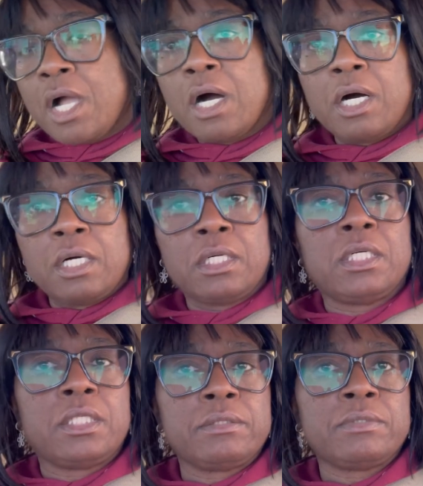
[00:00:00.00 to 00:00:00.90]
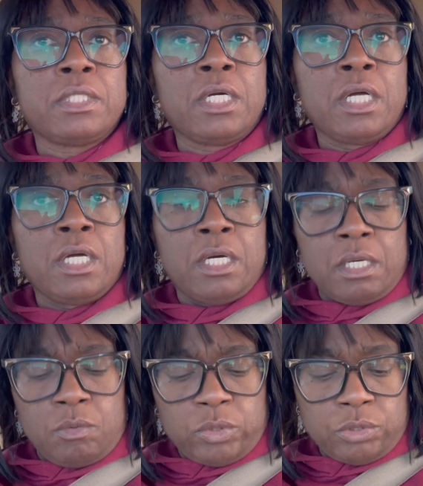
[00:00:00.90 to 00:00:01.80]
a, a
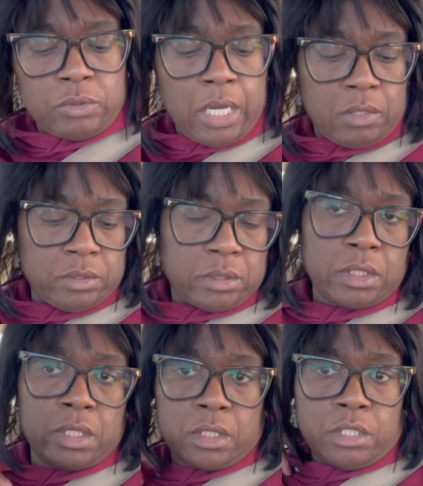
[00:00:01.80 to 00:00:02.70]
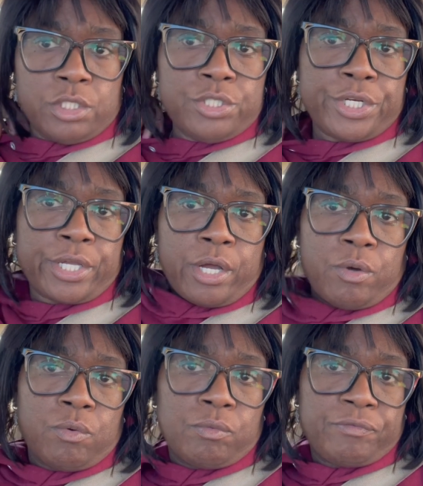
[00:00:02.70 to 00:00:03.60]
what you call this thing? A hoodie
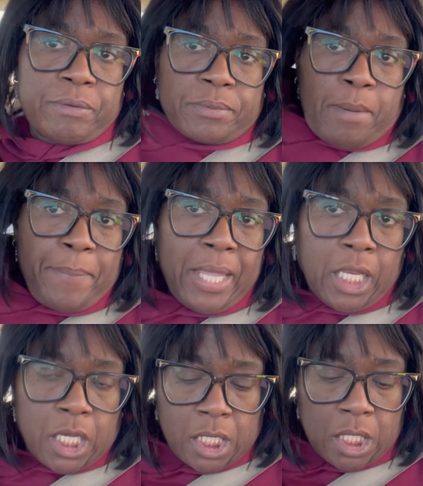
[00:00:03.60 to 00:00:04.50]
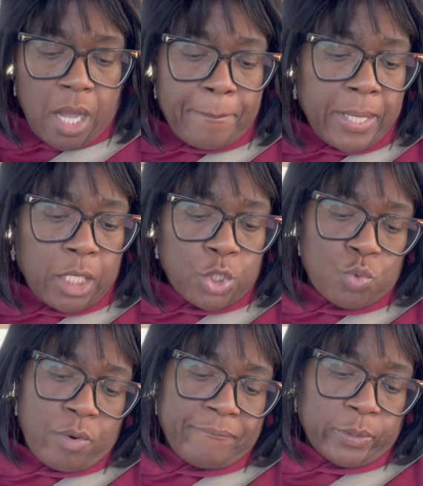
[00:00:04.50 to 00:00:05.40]
on from Capella, Capella
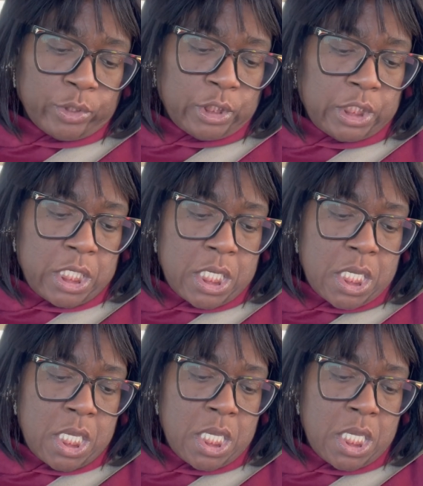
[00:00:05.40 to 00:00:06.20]
University.